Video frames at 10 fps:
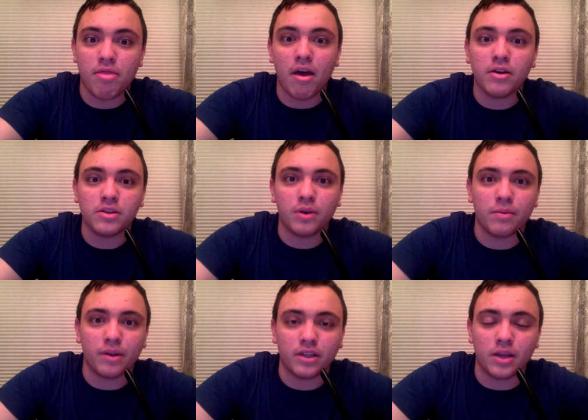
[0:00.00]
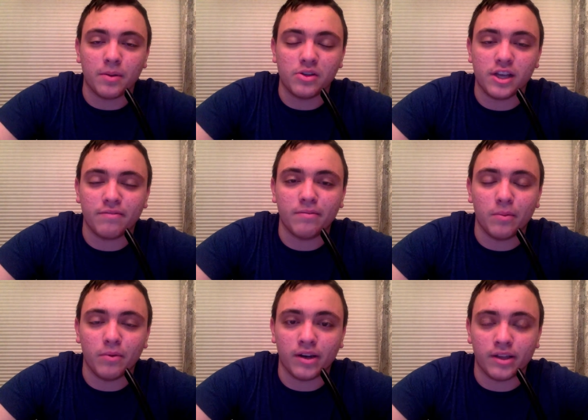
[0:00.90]
that was a pretty big WTF
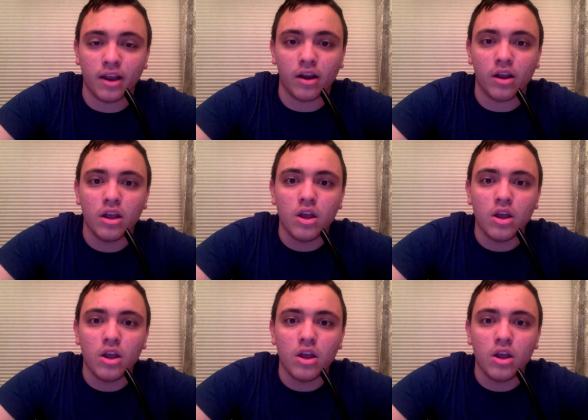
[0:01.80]
moment right there.